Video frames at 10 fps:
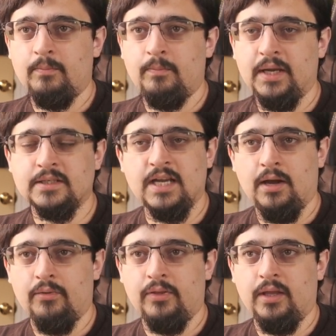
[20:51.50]
picked
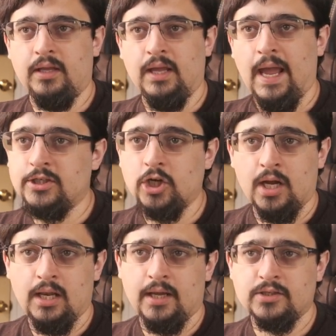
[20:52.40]
out the edge
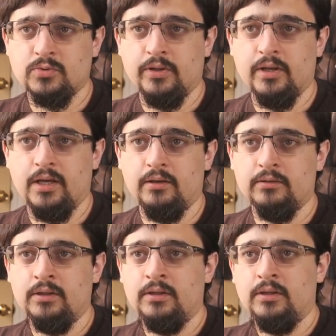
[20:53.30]
highlights with it,
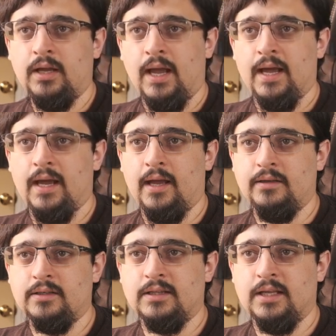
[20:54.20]

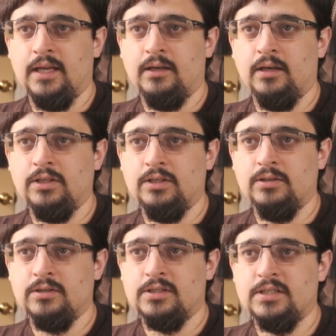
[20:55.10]
and then
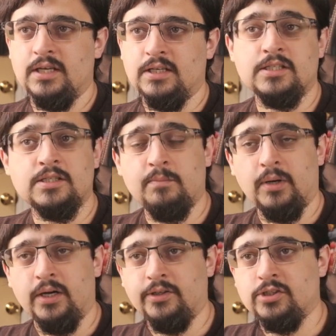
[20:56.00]
used a
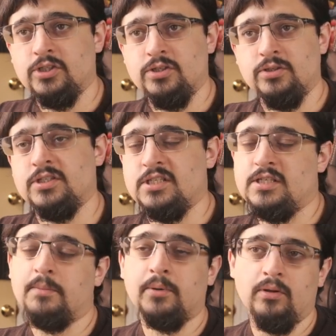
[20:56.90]
sponge to
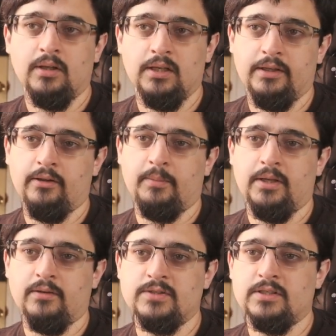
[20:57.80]
stipple a little
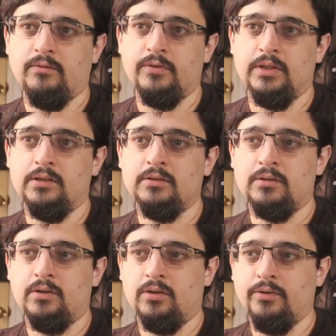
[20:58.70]
bit of silver
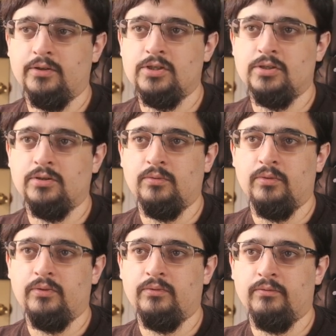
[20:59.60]
onto
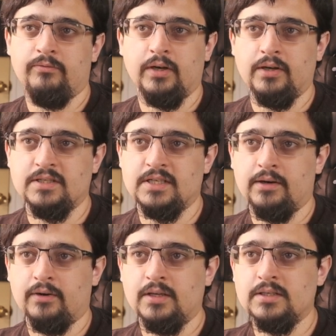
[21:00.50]
various
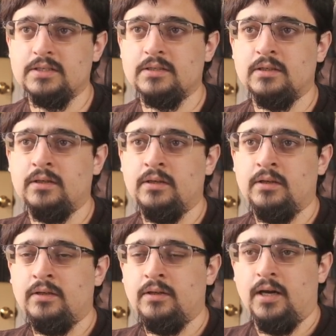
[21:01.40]
areas.
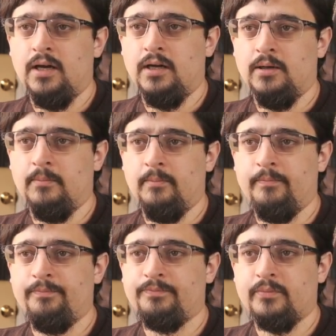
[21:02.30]

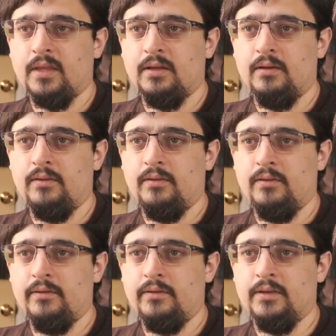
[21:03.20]
Um,
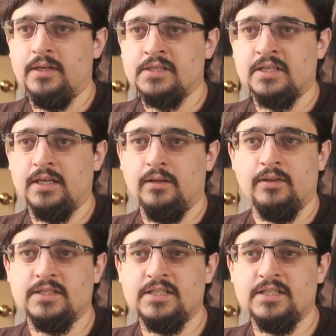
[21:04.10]
this this